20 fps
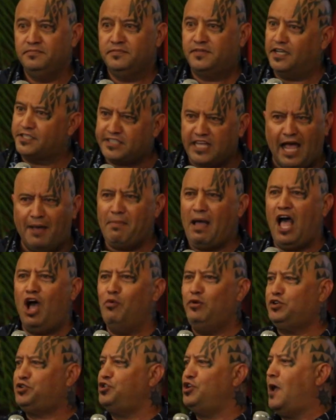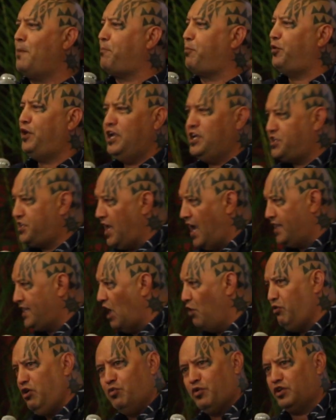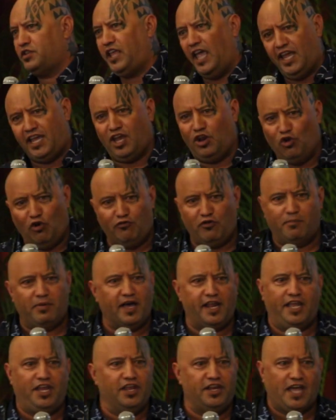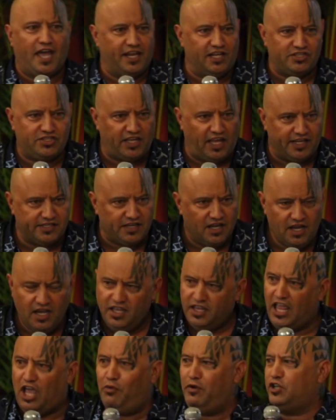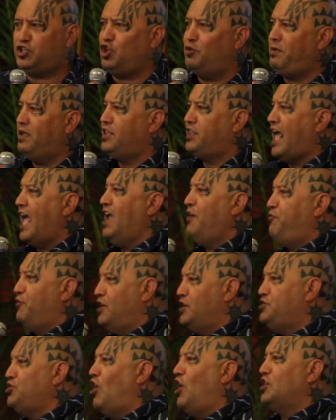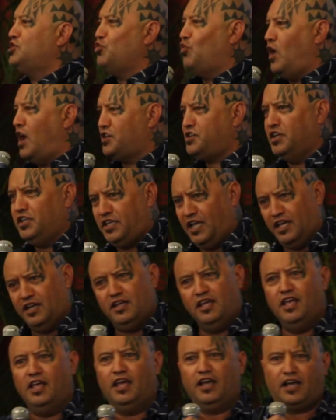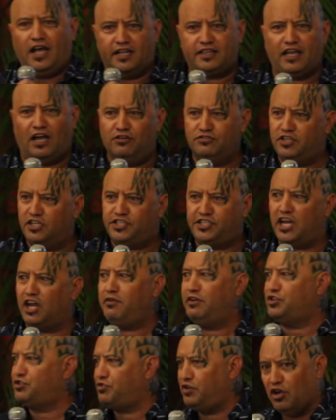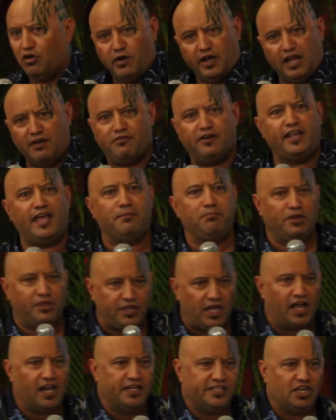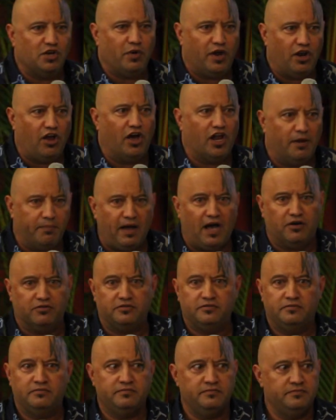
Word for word: That somehow we should appreciate that we were taken over by the United States. That we should be thankful that George Washington cut down the cherry tree or whatever that mythology went on about.